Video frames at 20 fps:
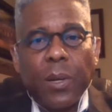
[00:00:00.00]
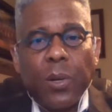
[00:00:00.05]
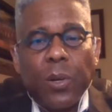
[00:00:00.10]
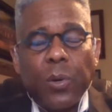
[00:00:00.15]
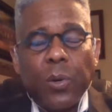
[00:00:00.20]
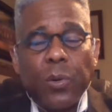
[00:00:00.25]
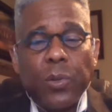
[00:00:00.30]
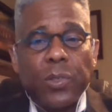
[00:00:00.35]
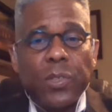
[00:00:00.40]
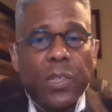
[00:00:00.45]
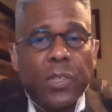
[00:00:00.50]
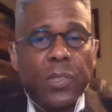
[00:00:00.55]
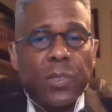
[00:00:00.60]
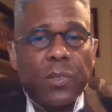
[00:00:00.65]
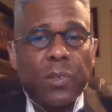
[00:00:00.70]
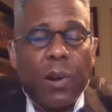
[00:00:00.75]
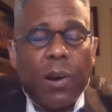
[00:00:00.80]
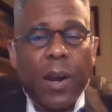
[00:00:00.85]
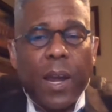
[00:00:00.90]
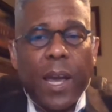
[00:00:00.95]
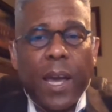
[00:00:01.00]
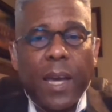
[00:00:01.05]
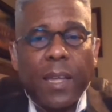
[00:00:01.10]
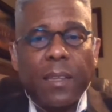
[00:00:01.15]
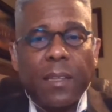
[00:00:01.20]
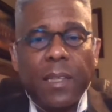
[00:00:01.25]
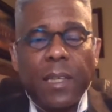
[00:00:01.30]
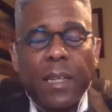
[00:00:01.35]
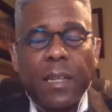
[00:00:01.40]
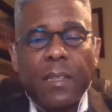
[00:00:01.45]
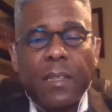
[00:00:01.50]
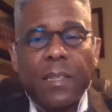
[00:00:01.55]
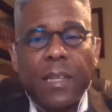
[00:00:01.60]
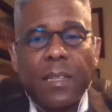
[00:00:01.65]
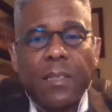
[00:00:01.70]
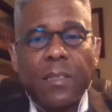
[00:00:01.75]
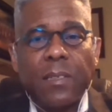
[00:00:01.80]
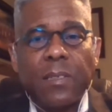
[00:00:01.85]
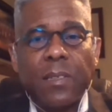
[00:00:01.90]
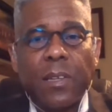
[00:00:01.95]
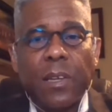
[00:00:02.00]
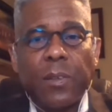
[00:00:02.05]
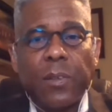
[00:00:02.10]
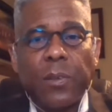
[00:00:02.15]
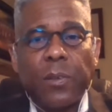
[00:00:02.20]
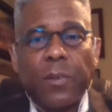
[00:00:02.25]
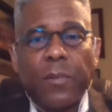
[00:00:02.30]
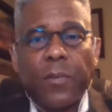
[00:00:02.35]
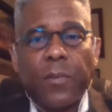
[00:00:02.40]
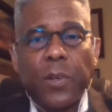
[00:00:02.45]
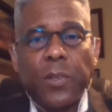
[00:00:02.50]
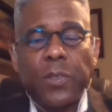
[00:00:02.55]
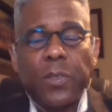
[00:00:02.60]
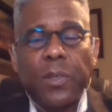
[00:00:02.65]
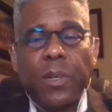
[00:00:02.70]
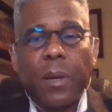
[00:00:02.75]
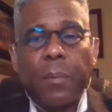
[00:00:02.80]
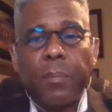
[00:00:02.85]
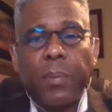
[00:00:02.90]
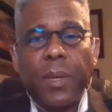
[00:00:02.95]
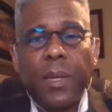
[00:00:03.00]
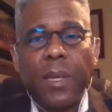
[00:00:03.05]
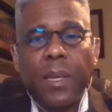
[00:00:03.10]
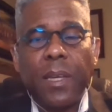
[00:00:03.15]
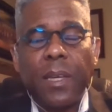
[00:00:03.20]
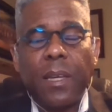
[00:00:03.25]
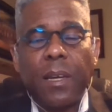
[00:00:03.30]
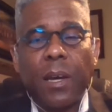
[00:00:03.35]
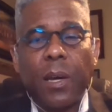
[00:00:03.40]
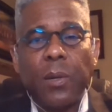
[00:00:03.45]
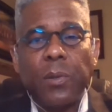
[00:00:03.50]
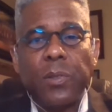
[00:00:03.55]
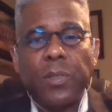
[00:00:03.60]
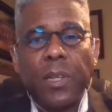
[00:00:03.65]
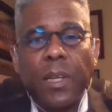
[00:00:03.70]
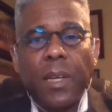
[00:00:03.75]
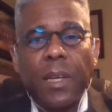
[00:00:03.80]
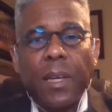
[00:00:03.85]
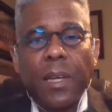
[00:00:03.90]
who was a star athlete at Texas Southern University, a PE coach,